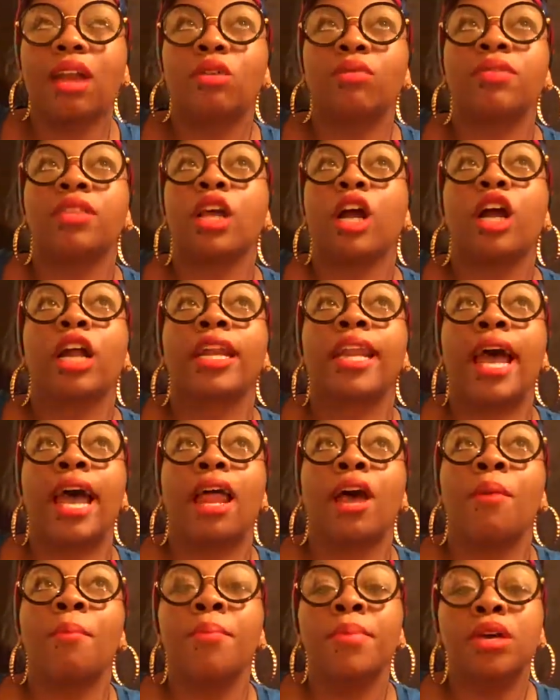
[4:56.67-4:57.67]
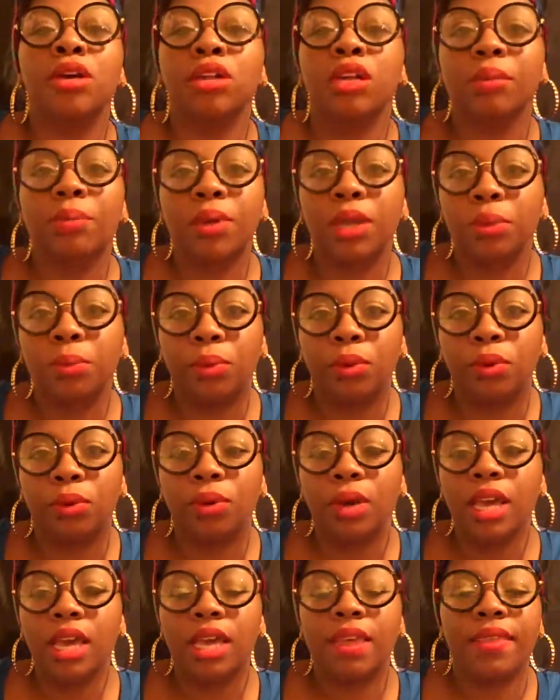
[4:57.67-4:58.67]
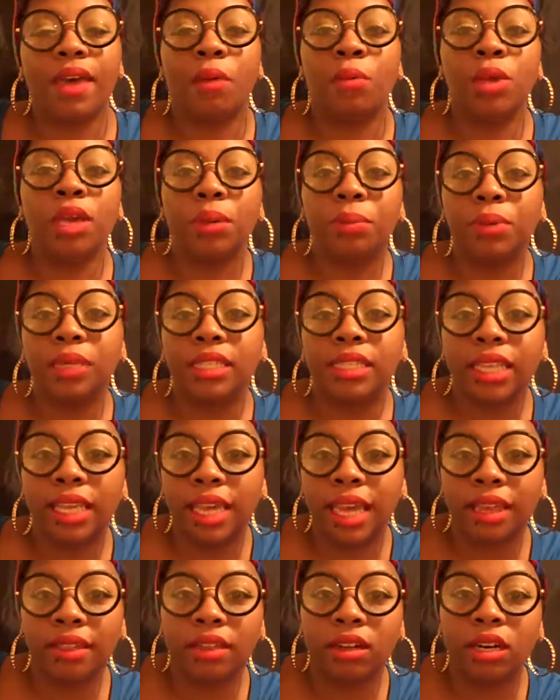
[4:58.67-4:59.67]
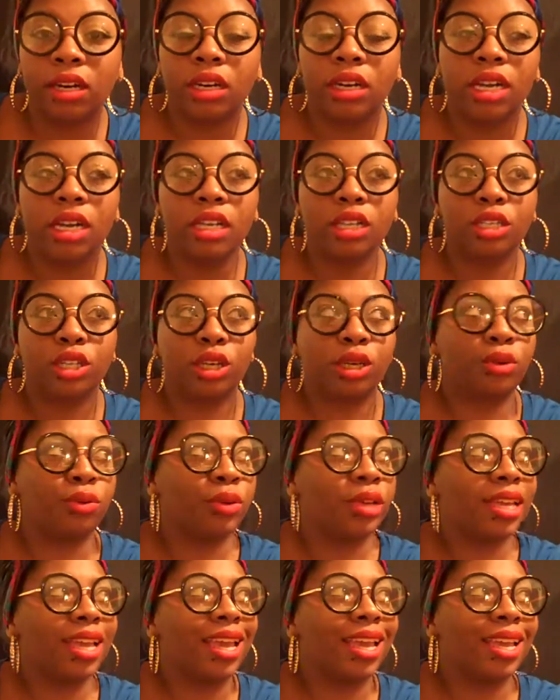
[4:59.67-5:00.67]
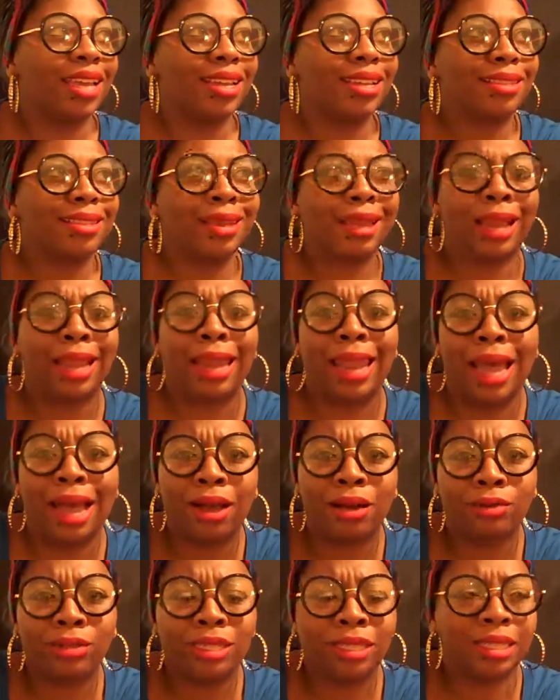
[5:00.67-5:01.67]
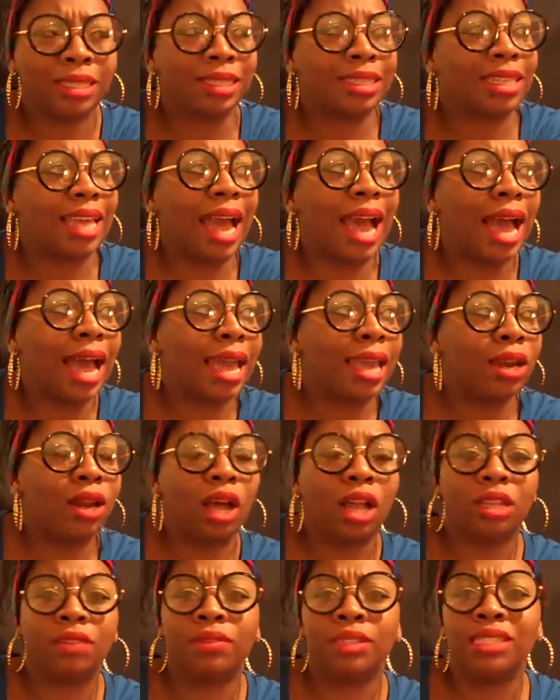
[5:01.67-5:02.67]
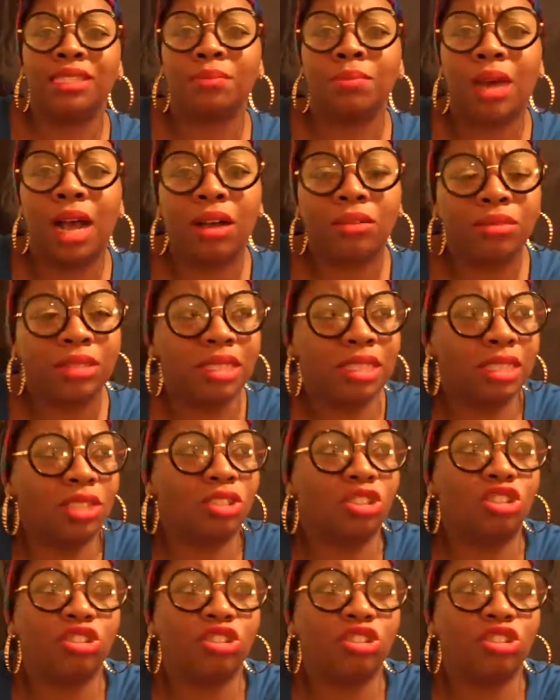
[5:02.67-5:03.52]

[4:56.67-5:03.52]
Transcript: there are not a million people that we could put together to create the clouds and the sky and all of these mountains, these